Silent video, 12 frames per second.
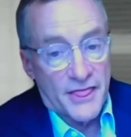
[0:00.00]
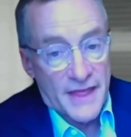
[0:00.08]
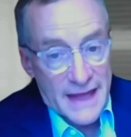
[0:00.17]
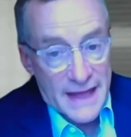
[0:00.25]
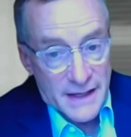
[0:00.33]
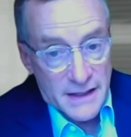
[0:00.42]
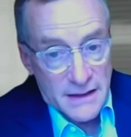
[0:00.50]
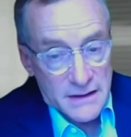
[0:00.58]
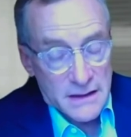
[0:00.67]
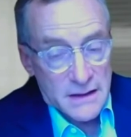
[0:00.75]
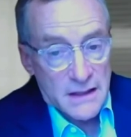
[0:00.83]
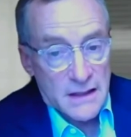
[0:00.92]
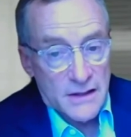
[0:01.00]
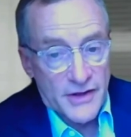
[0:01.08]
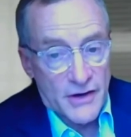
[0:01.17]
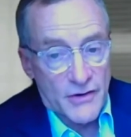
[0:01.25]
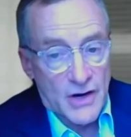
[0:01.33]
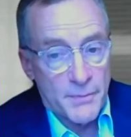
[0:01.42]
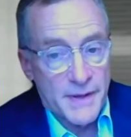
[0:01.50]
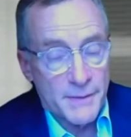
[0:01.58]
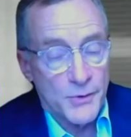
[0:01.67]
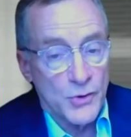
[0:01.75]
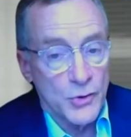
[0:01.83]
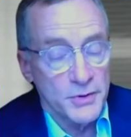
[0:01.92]
Then there are
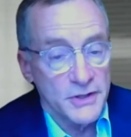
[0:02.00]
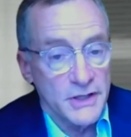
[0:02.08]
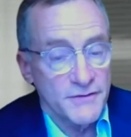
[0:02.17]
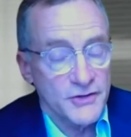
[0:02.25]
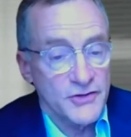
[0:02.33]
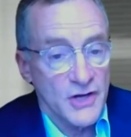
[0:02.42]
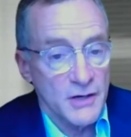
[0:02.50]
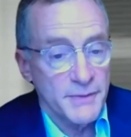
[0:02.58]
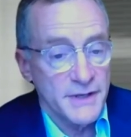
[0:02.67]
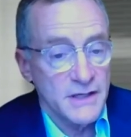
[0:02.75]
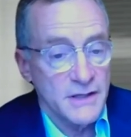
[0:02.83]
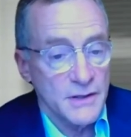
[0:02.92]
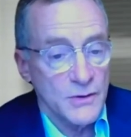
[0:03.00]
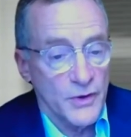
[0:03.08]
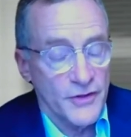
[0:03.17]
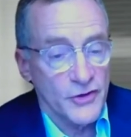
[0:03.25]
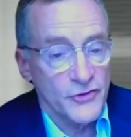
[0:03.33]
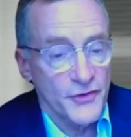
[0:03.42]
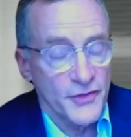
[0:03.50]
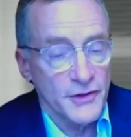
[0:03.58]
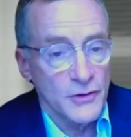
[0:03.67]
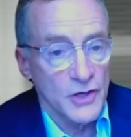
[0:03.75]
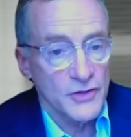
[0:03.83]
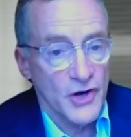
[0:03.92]
people who believe it's going to be with us for
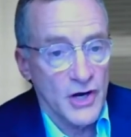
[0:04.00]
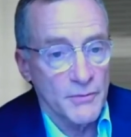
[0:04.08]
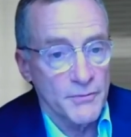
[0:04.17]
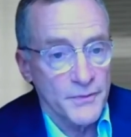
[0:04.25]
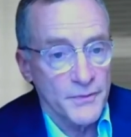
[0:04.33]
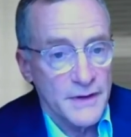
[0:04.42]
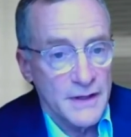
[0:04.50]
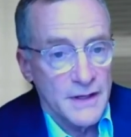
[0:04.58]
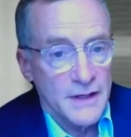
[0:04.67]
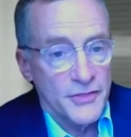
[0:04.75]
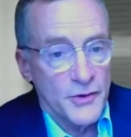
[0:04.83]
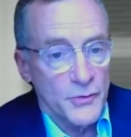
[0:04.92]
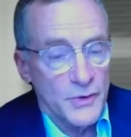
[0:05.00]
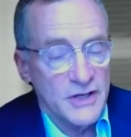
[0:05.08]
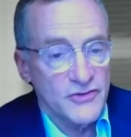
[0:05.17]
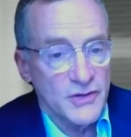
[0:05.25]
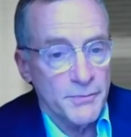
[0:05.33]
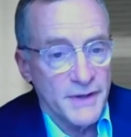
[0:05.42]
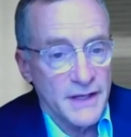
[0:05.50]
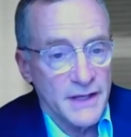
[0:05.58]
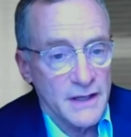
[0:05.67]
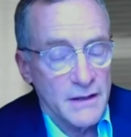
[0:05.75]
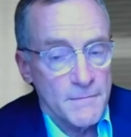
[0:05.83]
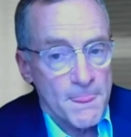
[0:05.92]
the long term. The reason
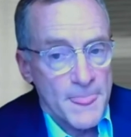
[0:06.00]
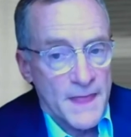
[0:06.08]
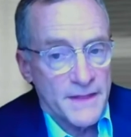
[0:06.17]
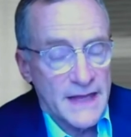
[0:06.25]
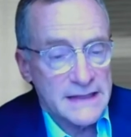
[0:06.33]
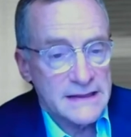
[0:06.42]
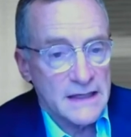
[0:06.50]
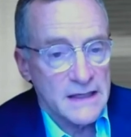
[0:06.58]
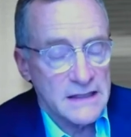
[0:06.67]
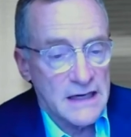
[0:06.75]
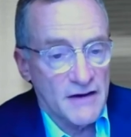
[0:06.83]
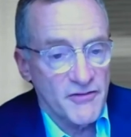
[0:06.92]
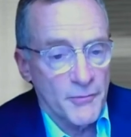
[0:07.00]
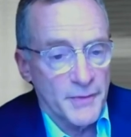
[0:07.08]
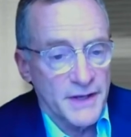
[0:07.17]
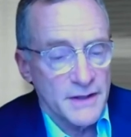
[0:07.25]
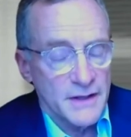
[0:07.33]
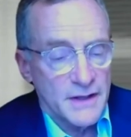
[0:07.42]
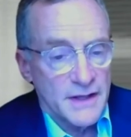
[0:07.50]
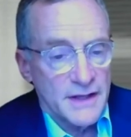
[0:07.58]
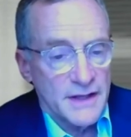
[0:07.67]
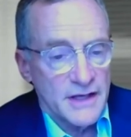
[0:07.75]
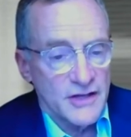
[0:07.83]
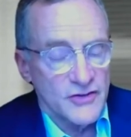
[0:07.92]
being that the government
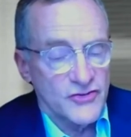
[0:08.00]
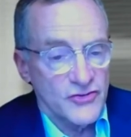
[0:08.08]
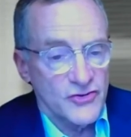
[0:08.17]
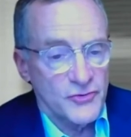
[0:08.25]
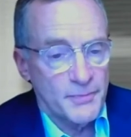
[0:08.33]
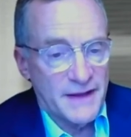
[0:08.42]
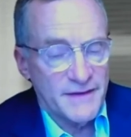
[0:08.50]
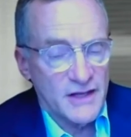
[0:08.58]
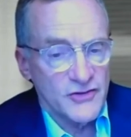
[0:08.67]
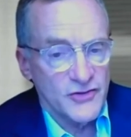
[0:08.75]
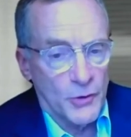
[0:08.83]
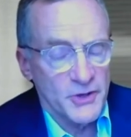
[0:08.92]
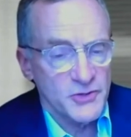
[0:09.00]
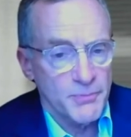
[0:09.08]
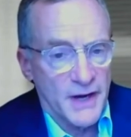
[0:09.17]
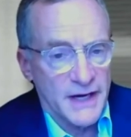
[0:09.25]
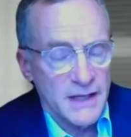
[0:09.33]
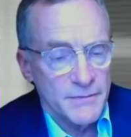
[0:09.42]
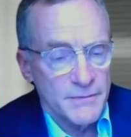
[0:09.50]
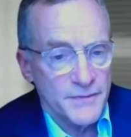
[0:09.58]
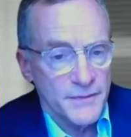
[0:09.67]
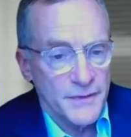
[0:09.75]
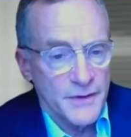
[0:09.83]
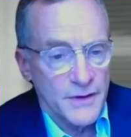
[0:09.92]
is spending so much money
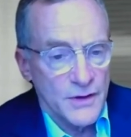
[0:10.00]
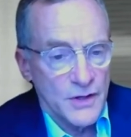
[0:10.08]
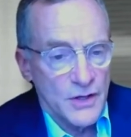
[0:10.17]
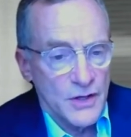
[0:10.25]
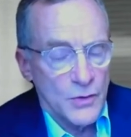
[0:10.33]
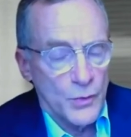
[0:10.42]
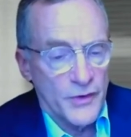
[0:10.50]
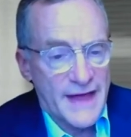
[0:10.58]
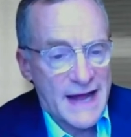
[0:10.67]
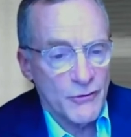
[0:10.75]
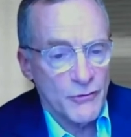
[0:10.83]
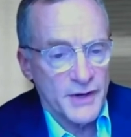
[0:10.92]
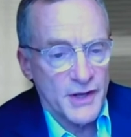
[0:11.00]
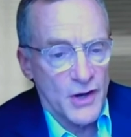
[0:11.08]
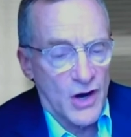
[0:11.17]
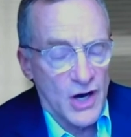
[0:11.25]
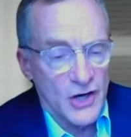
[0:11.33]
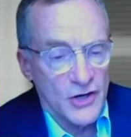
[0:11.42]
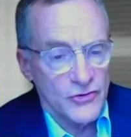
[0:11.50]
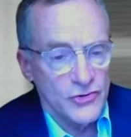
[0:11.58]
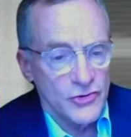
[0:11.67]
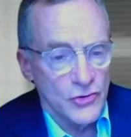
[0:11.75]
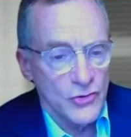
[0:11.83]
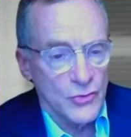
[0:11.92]
without regard
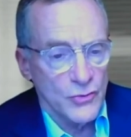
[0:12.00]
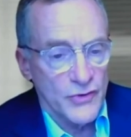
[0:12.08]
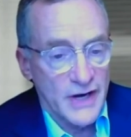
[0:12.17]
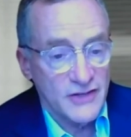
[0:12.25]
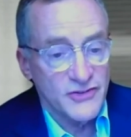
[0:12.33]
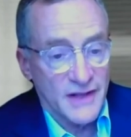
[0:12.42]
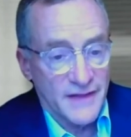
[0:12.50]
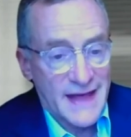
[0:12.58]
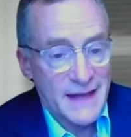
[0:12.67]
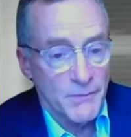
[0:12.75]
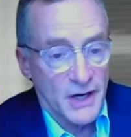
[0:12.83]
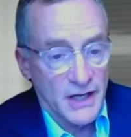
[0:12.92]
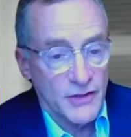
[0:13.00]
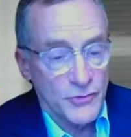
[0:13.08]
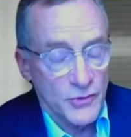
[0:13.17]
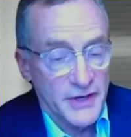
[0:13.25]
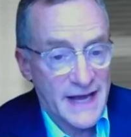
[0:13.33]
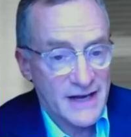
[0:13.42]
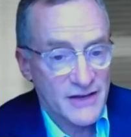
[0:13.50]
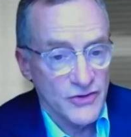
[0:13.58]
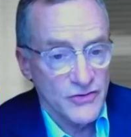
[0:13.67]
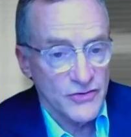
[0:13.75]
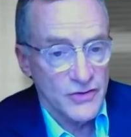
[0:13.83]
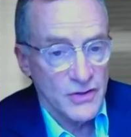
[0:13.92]
to raising that money through
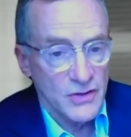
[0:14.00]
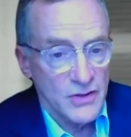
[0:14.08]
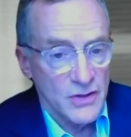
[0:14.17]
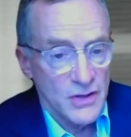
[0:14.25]
taxes.